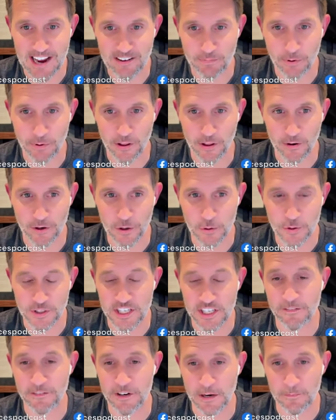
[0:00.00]
half brother who
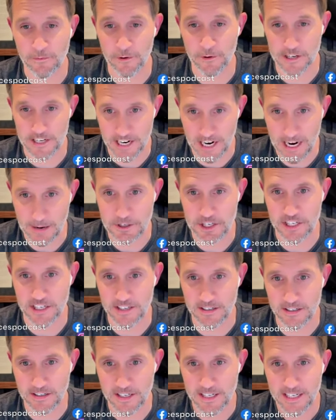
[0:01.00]
was given up for
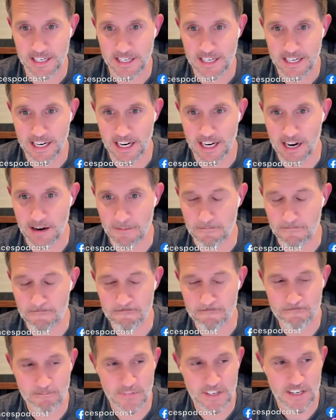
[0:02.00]
adoption um,
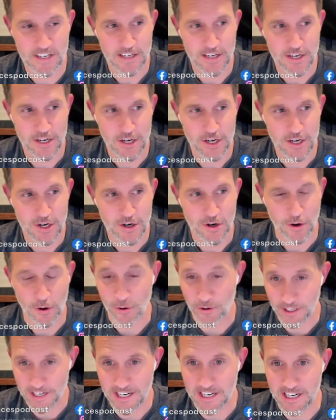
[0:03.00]

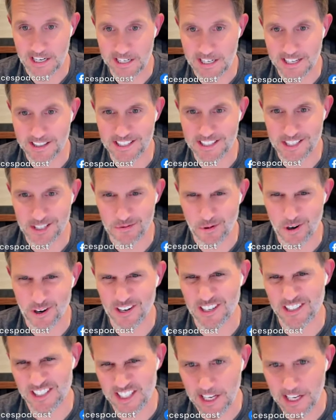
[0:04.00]
early on. And this is
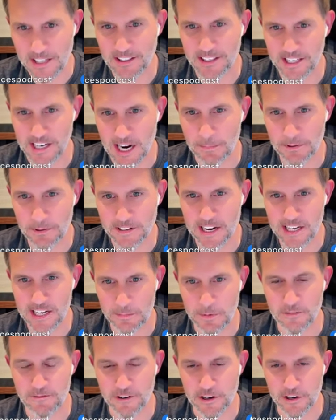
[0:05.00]
where it's slightly
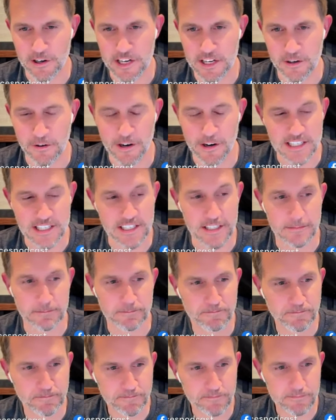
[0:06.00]
complicated, but very
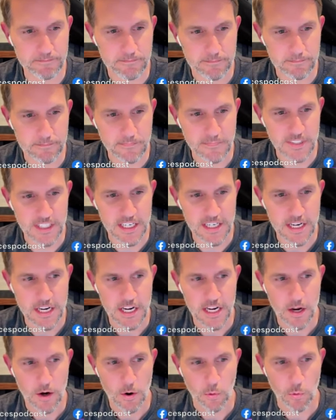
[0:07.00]
interesting.
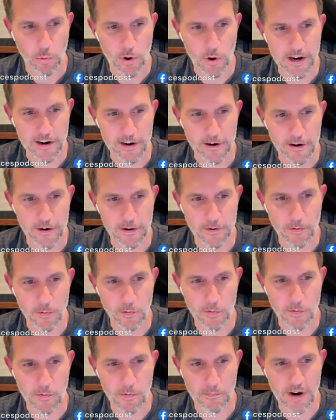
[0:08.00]
Where
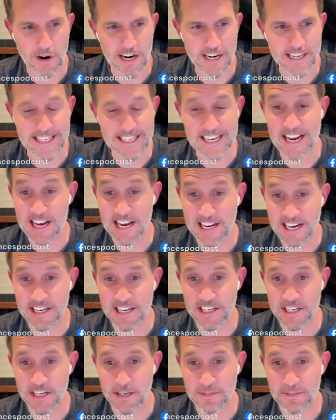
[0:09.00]
my dad
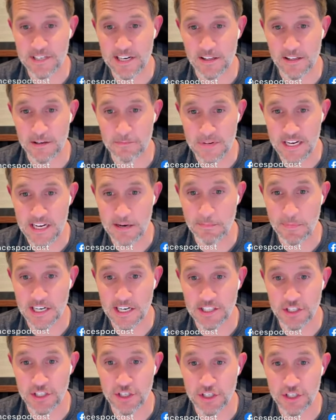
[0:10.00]
ended up telling me and my
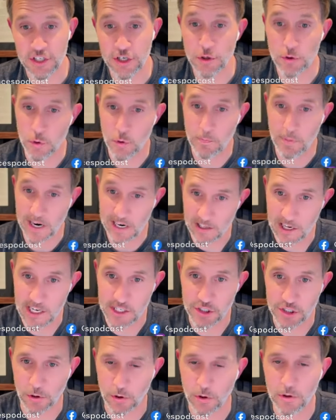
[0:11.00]
two
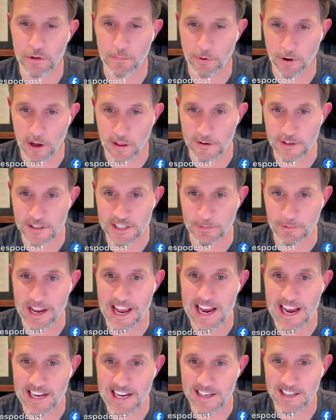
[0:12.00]
biological older brothers that we
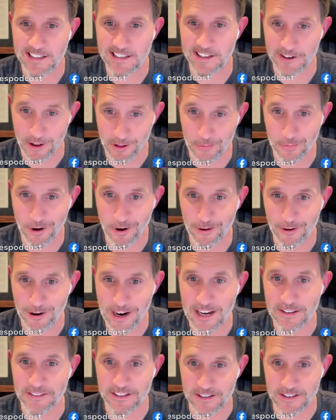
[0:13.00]
had another brother
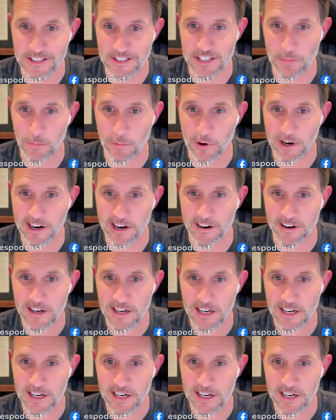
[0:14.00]
out there somewhere